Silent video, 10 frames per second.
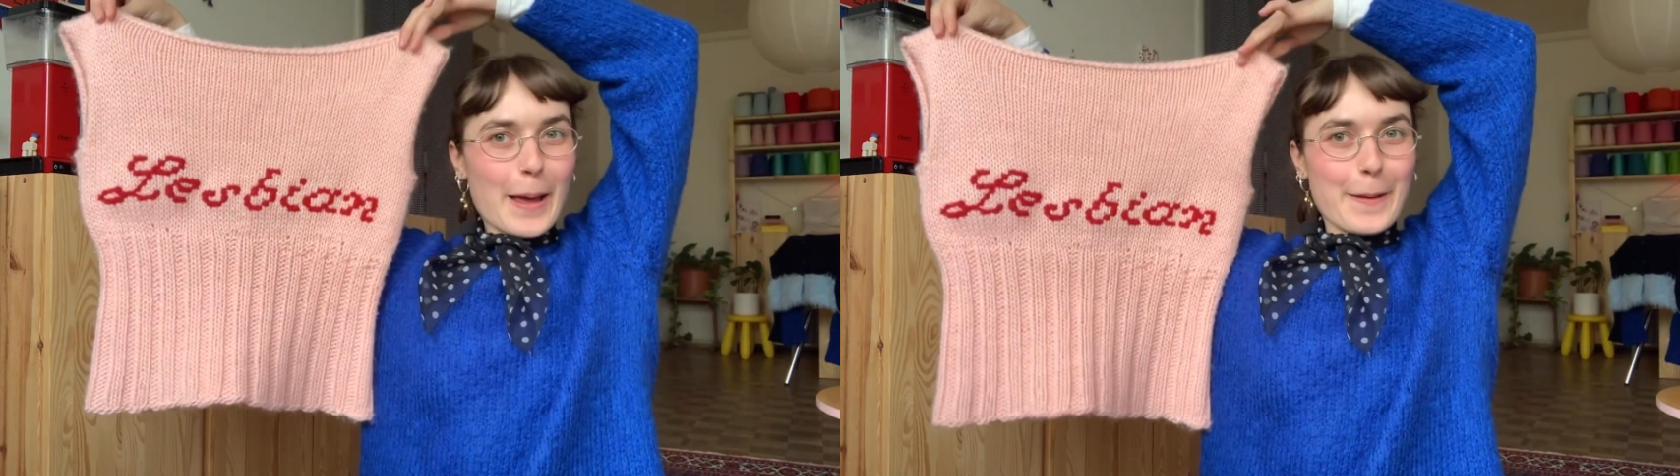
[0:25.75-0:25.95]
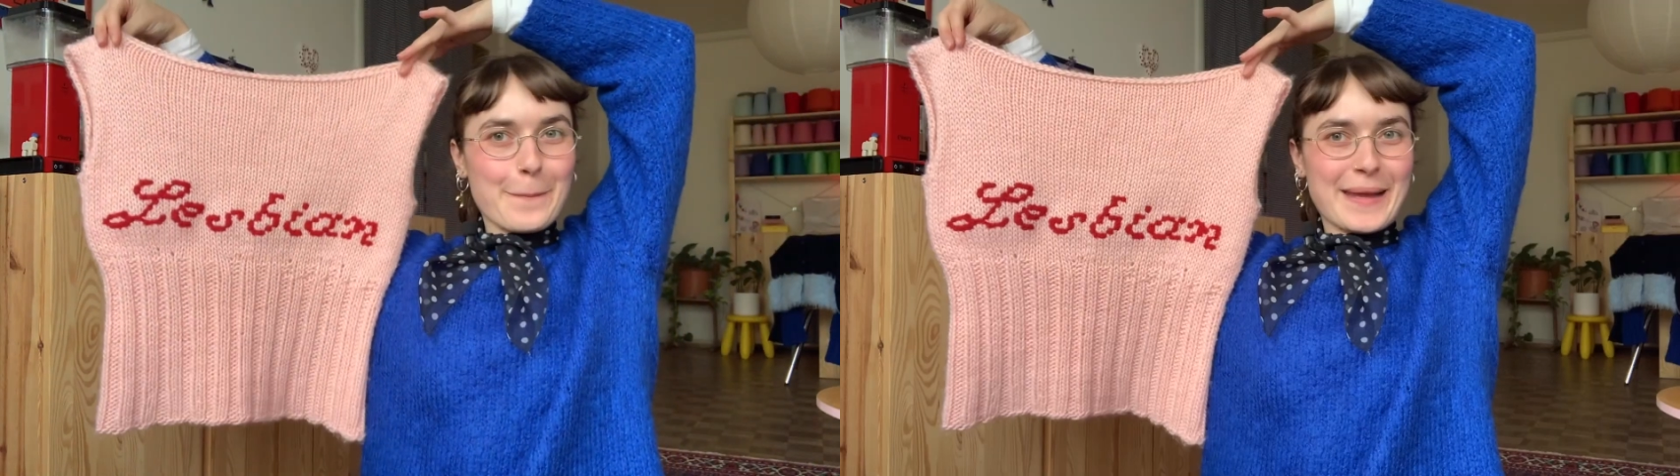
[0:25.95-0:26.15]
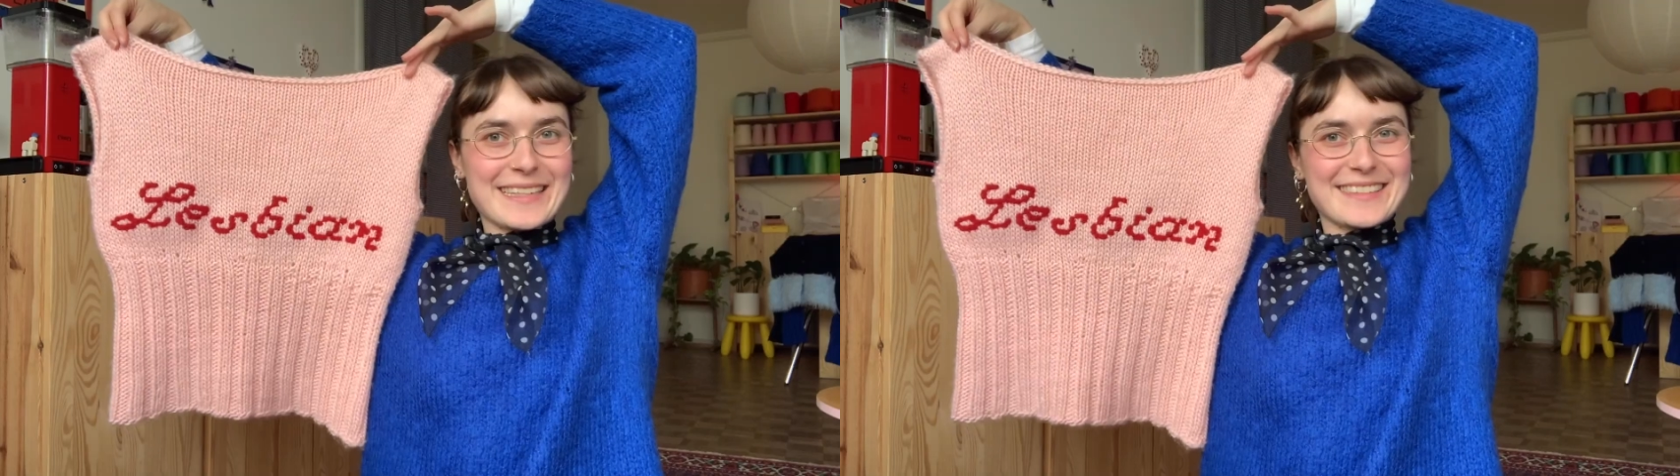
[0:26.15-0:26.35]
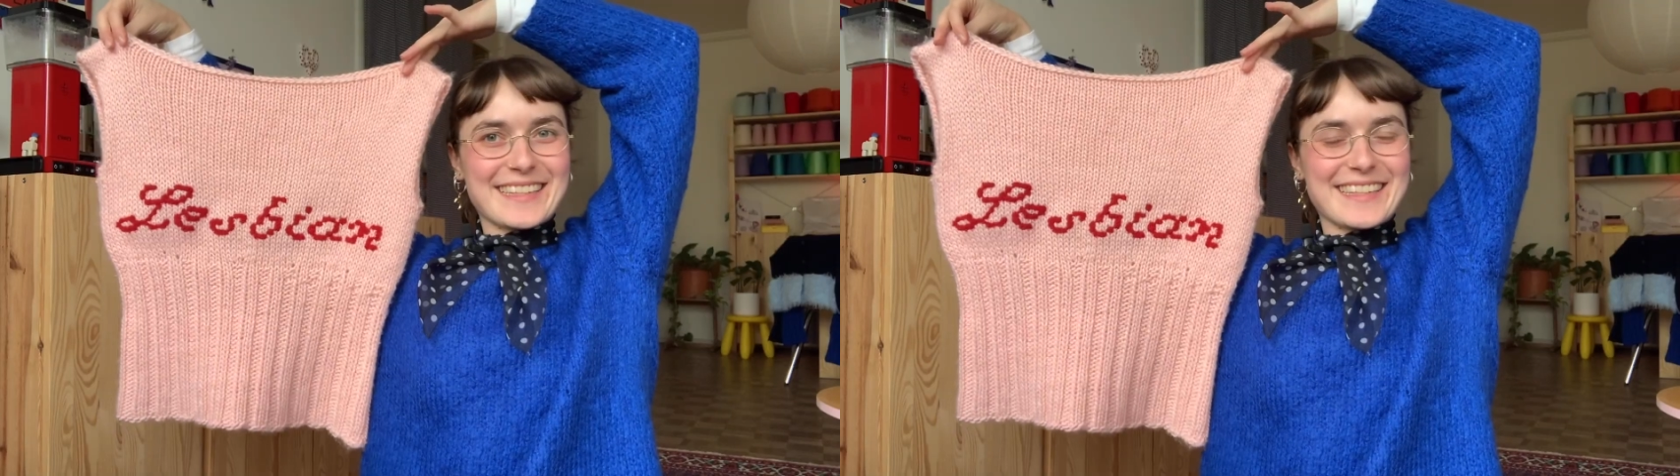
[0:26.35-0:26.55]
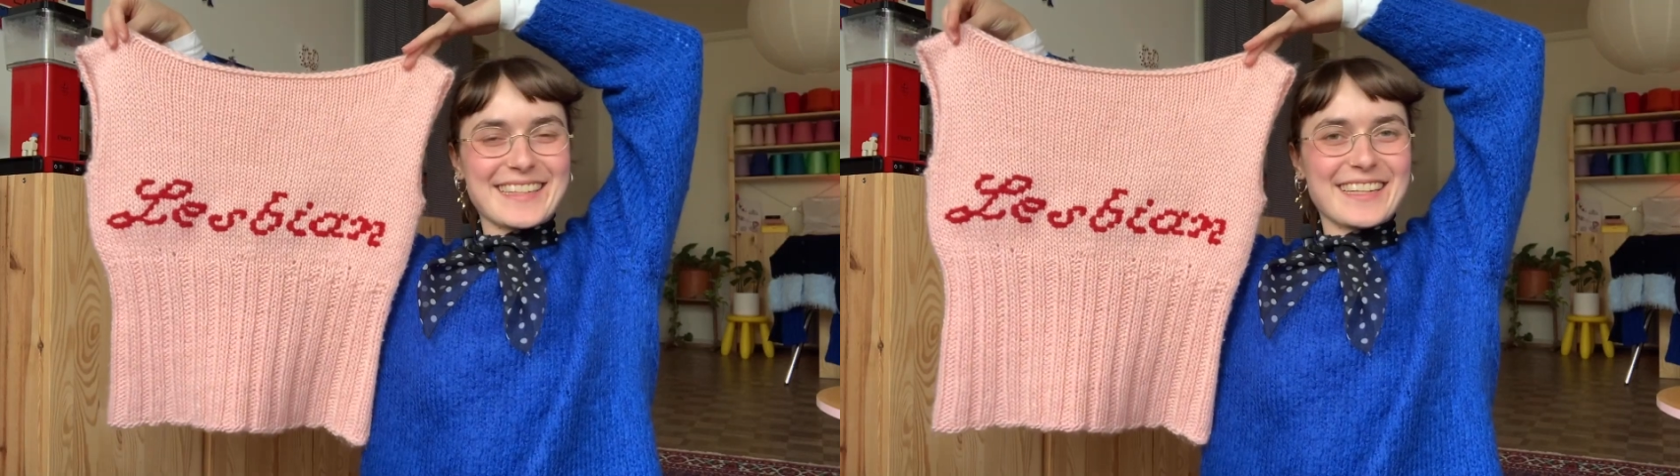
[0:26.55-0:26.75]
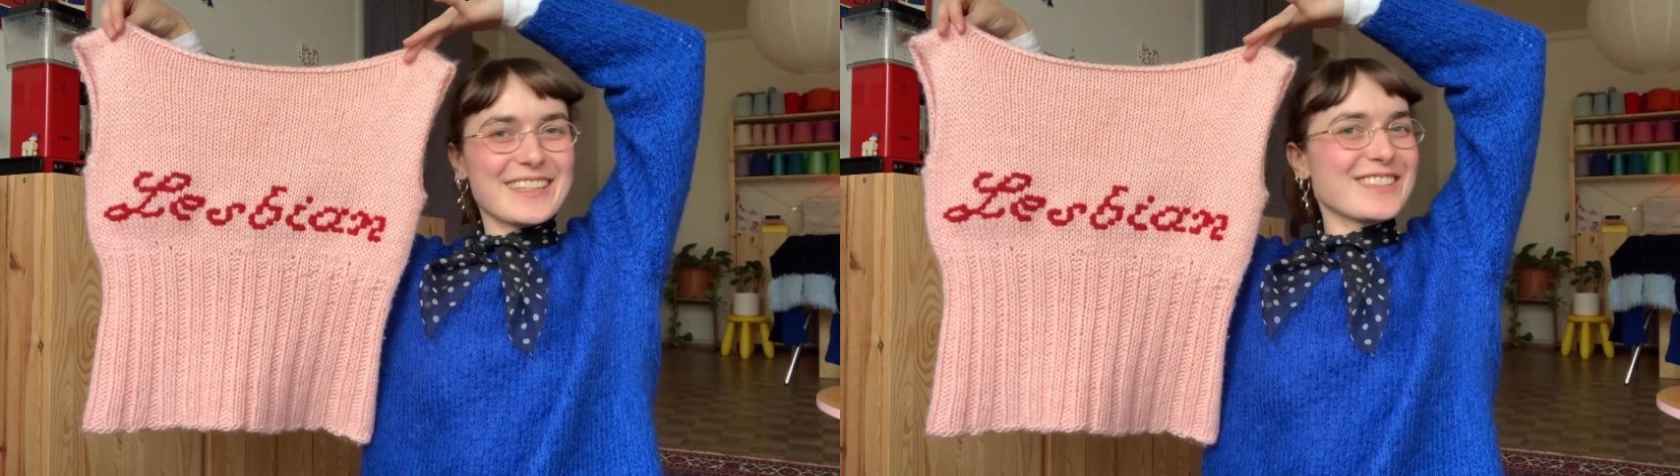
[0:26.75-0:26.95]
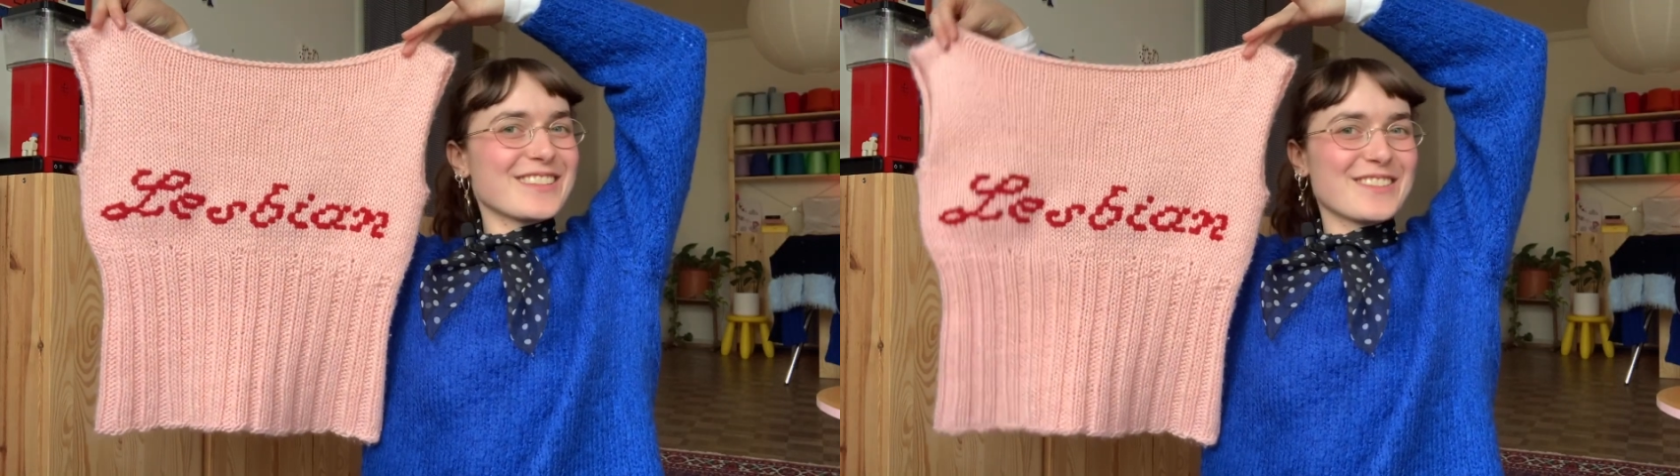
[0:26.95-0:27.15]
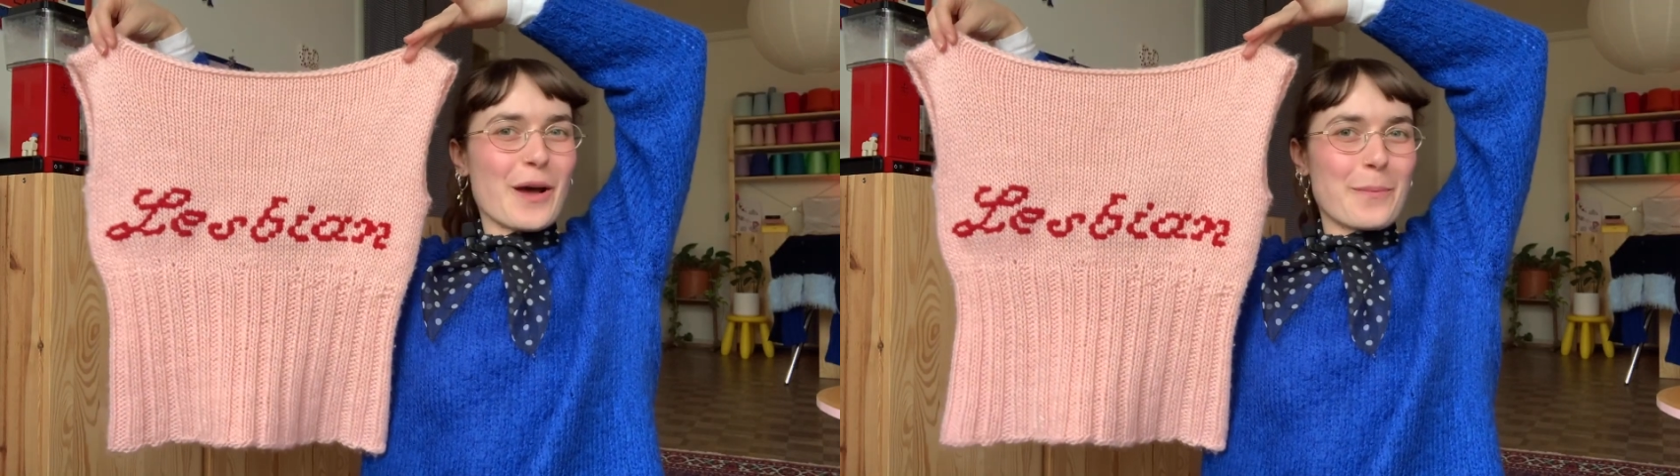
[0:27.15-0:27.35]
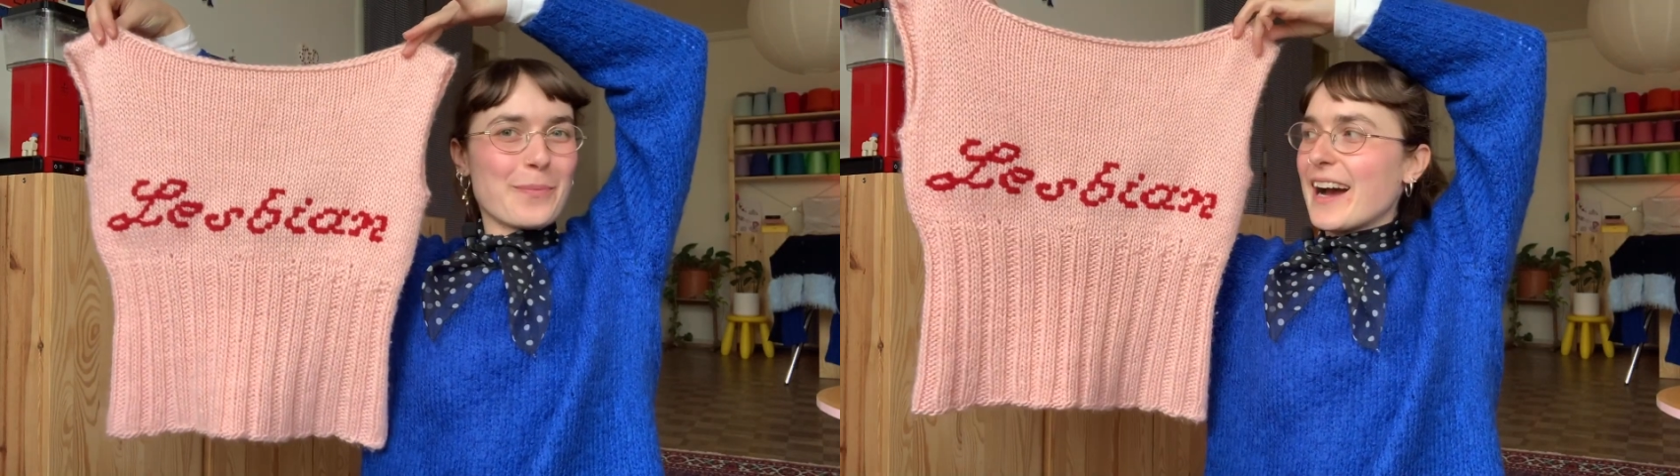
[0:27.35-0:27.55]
amazing top.